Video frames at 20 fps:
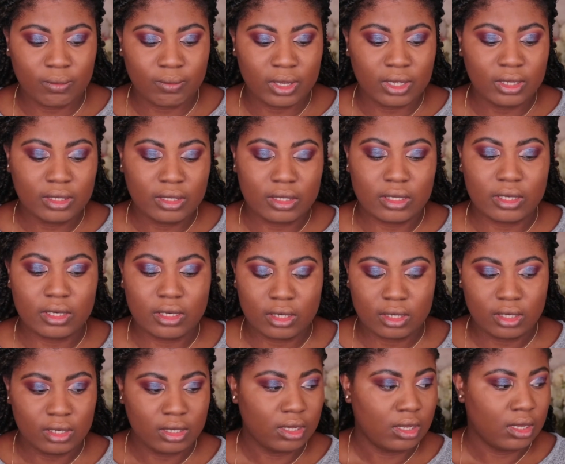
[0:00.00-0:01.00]
Mist
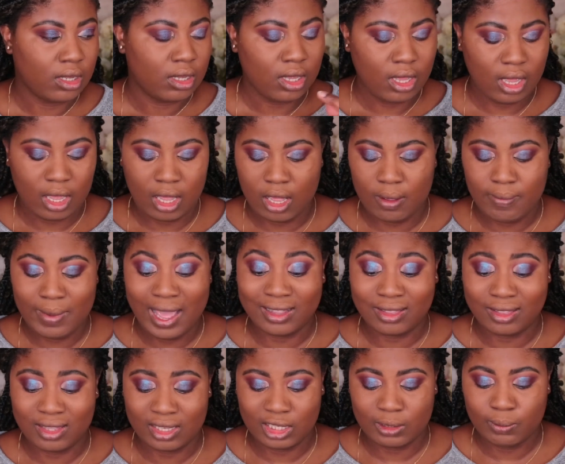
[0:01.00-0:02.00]

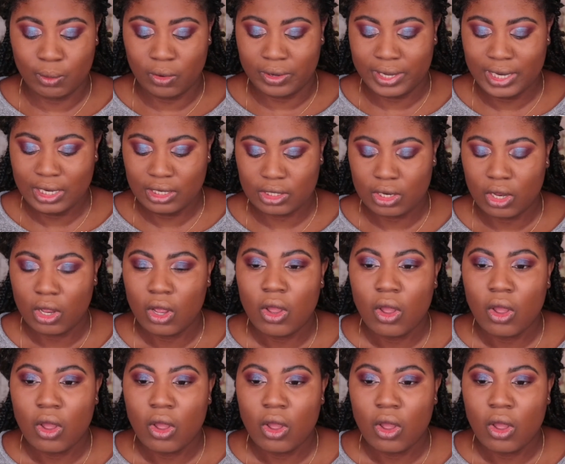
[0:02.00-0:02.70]
at this point,